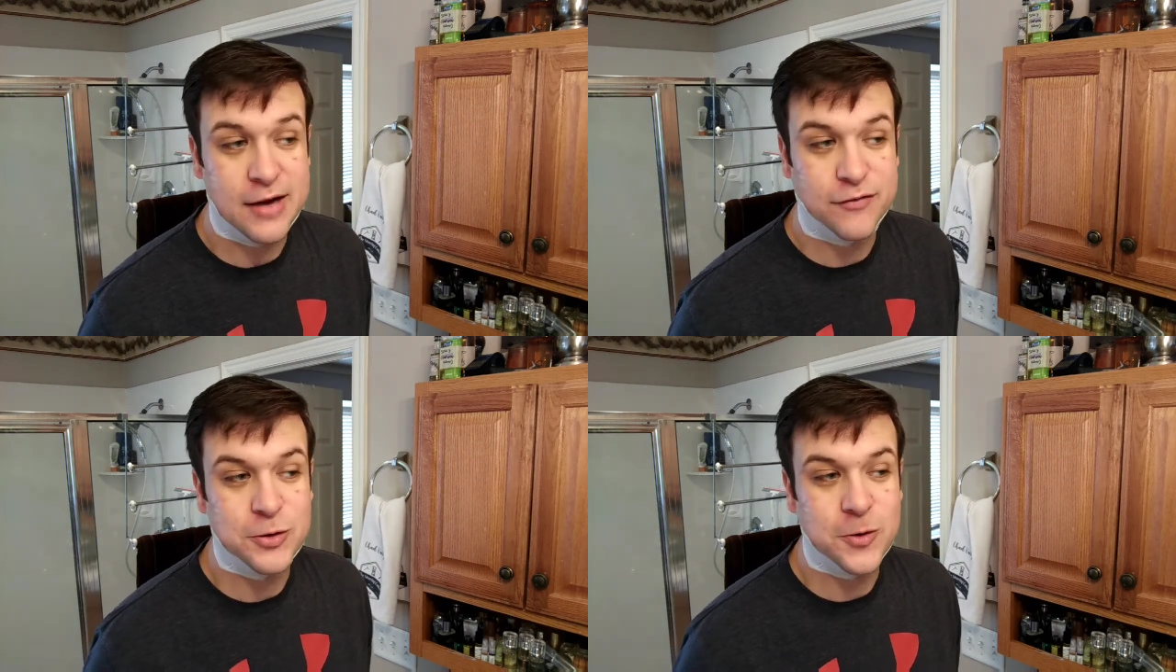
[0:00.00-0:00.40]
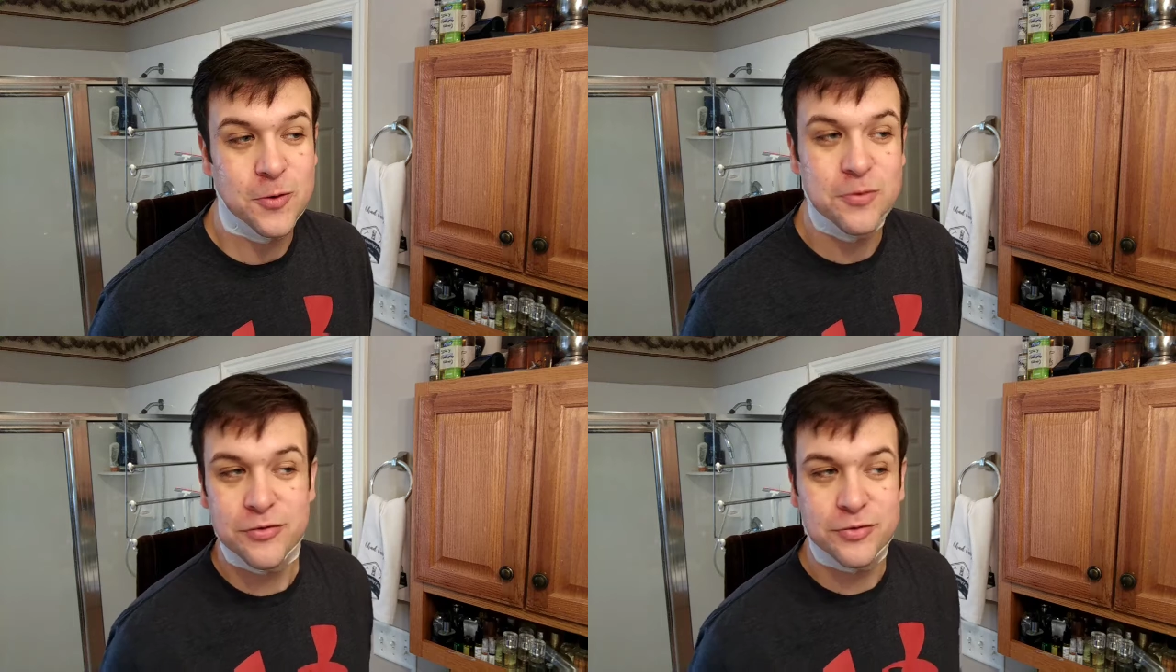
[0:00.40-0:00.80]
And if you
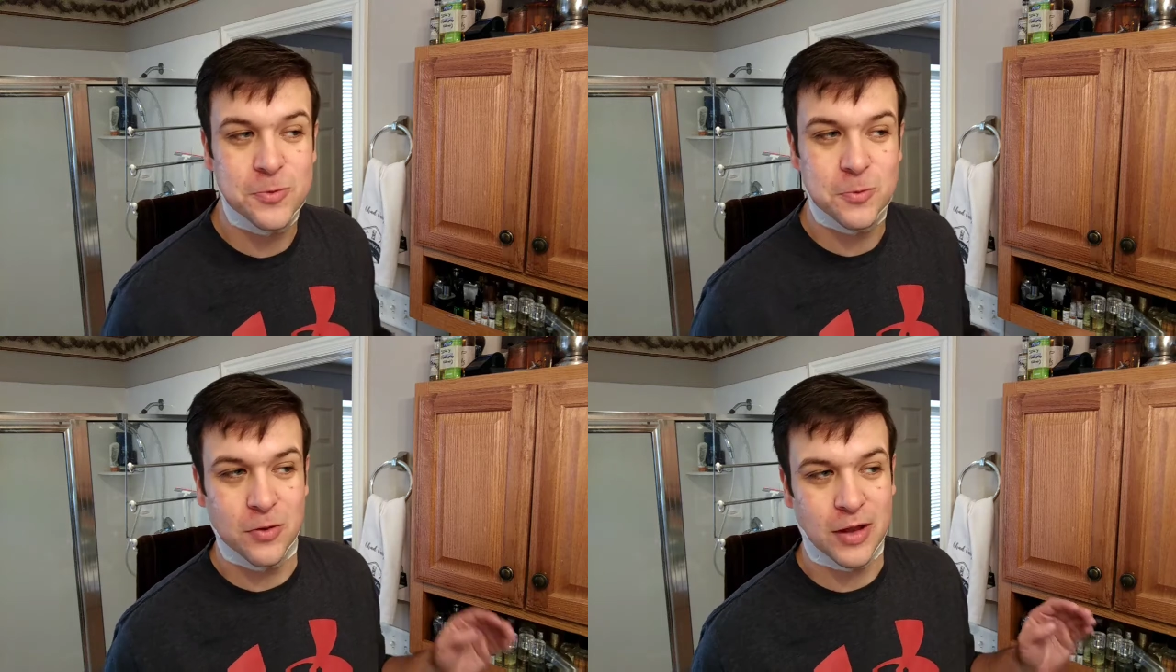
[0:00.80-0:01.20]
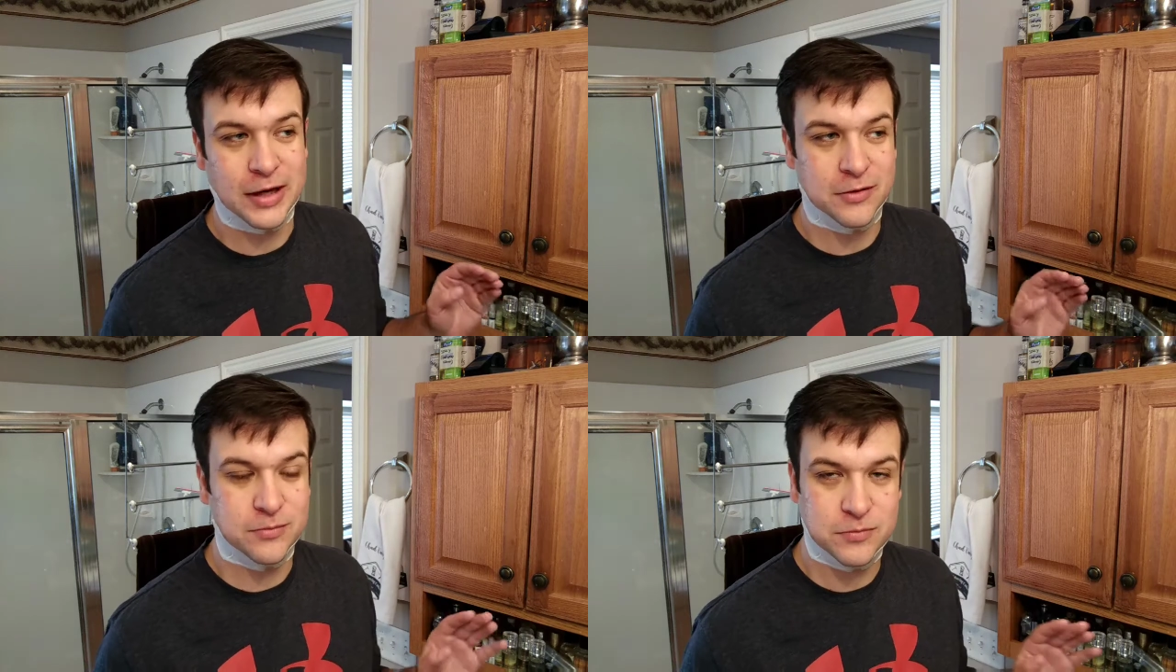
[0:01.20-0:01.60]
go and if you
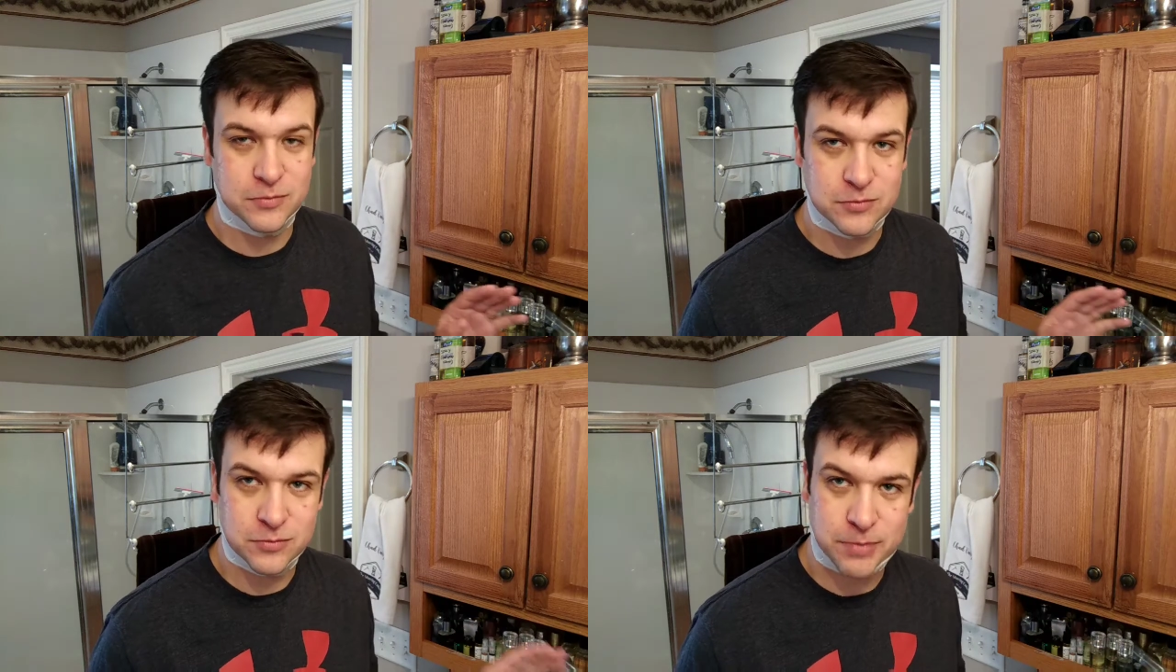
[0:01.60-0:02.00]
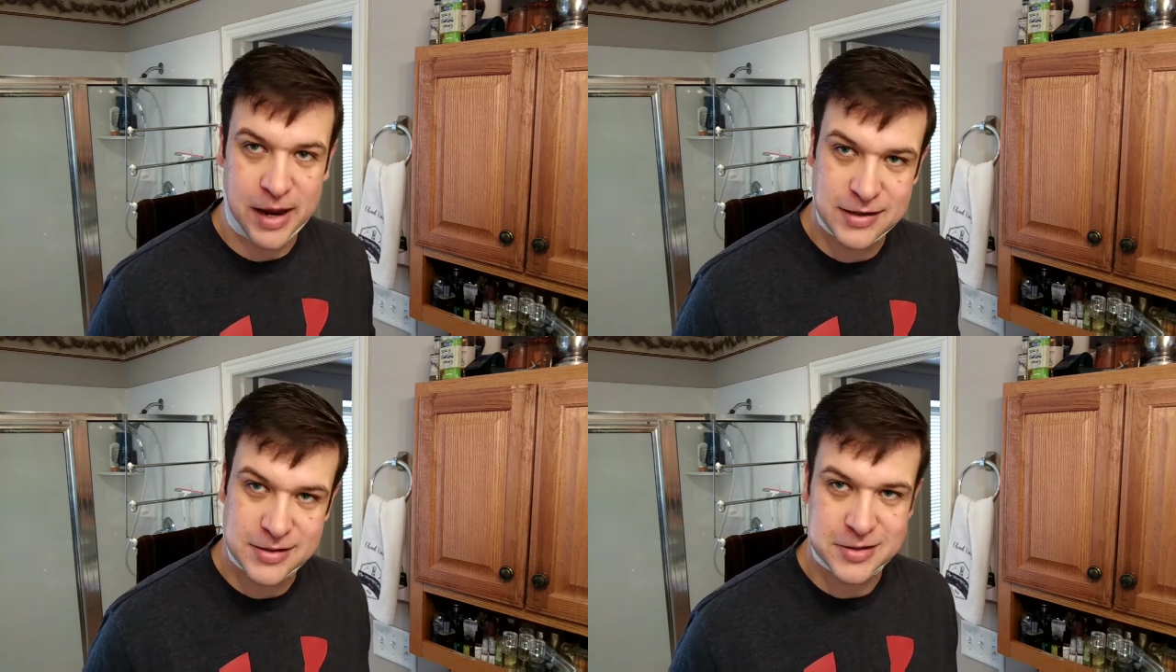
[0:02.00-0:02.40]
like pay